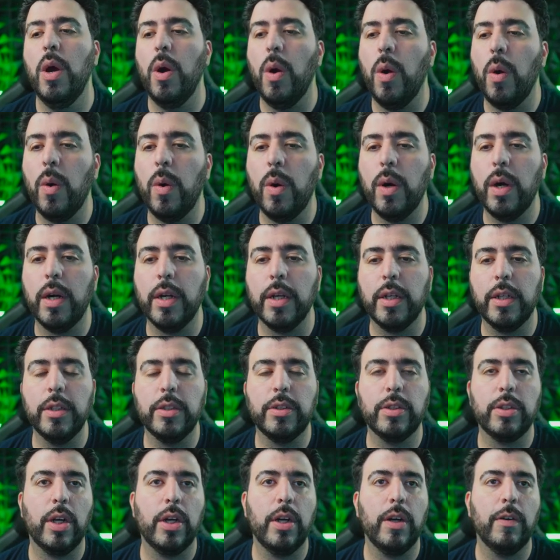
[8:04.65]
or a good
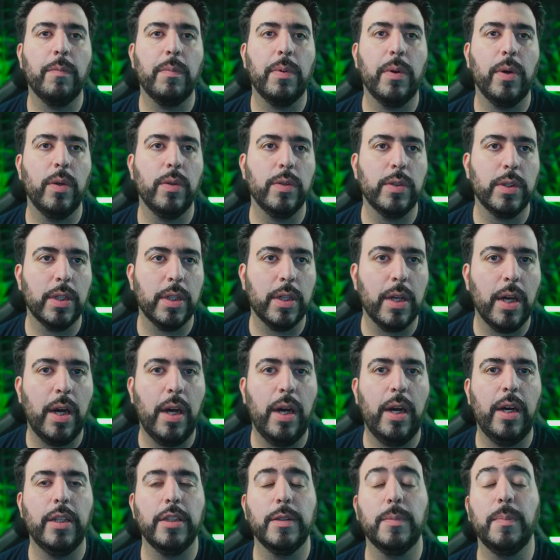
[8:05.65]
start of pros and
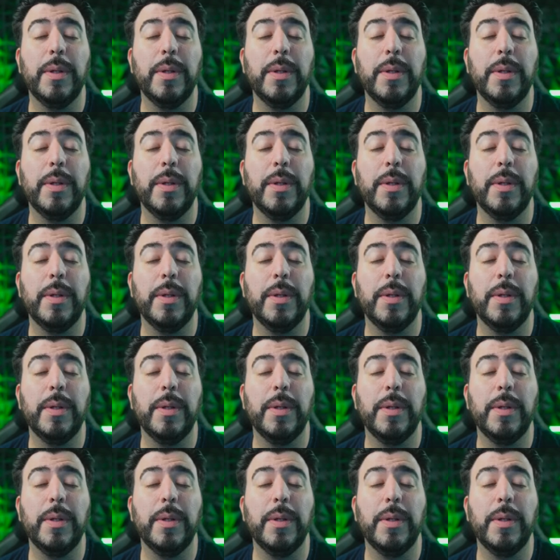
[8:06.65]
cons,